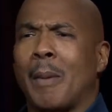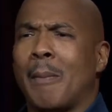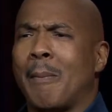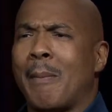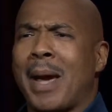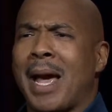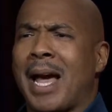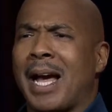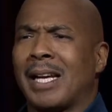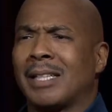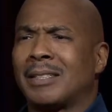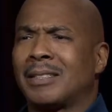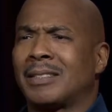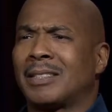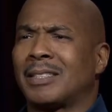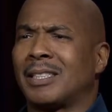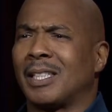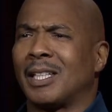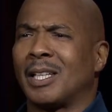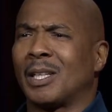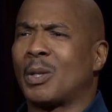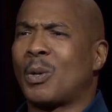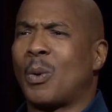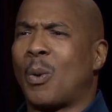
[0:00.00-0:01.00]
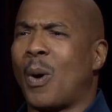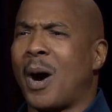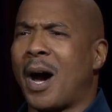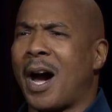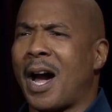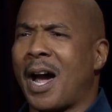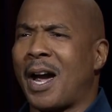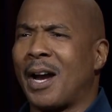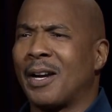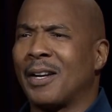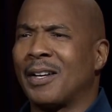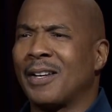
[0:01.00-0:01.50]
mass uh,
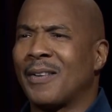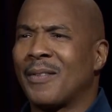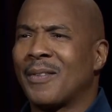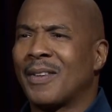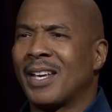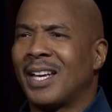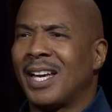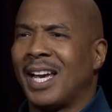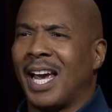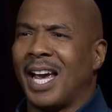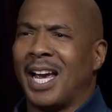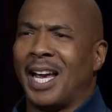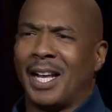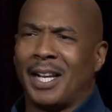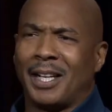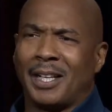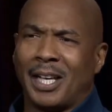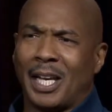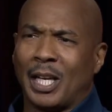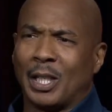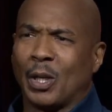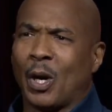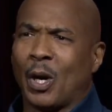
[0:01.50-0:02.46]
choir and, and